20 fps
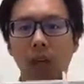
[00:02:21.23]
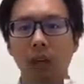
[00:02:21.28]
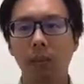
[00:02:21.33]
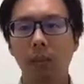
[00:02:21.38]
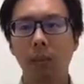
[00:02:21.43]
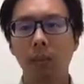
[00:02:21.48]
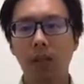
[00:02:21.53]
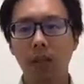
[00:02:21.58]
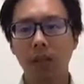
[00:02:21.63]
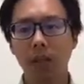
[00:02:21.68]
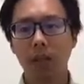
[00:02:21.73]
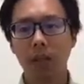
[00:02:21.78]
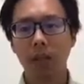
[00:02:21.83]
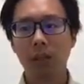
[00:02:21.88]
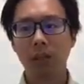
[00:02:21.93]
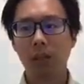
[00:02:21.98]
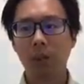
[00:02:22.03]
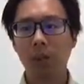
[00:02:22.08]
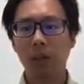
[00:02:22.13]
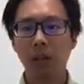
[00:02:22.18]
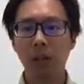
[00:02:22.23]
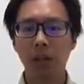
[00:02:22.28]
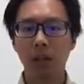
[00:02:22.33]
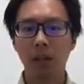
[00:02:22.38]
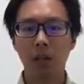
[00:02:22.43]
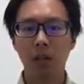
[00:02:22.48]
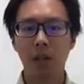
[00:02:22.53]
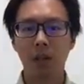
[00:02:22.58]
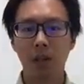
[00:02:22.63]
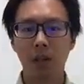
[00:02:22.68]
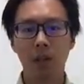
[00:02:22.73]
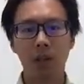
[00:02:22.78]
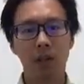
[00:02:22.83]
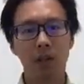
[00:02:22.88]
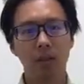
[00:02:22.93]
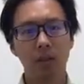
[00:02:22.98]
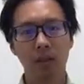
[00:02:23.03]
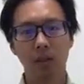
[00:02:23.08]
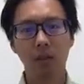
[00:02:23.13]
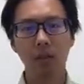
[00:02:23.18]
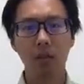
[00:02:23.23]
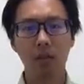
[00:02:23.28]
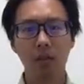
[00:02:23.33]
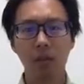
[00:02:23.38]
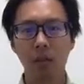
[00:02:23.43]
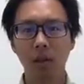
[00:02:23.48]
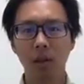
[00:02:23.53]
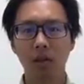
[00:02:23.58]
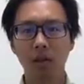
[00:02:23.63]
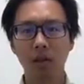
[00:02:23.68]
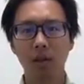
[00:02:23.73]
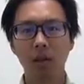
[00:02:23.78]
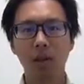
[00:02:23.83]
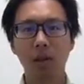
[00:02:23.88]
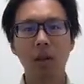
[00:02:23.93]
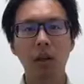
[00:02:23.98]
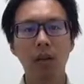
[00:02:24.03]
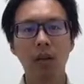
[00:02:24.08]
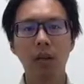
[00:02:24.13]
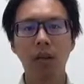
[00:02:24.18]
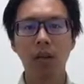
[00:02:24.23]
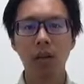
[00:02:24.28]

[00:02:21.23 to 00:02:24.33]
Because beer is, you generally drink it